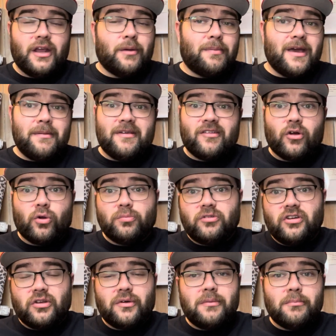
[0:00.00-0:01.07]
baby's not up to
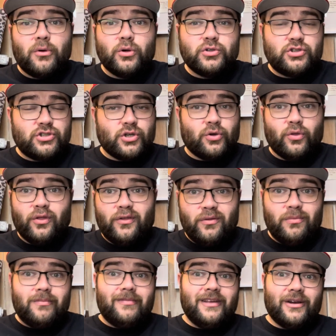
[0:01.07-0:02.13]
doing much other
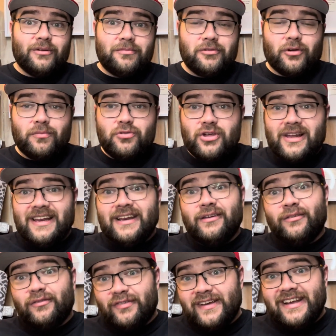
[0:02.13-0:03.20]
than sort of chilling
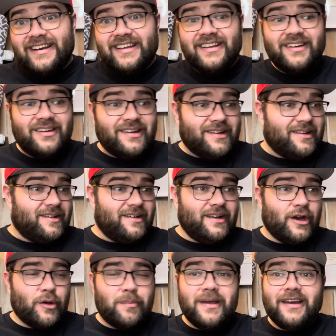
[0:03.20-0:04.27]
and feeding and
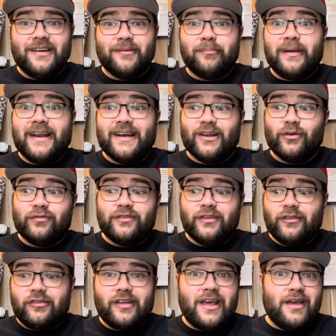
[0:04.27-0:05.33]
being loved and
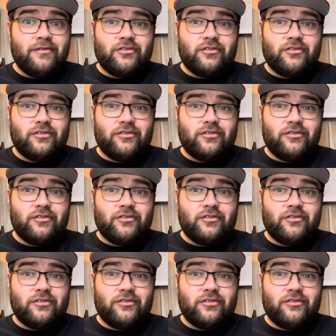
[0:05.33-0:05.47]
safe.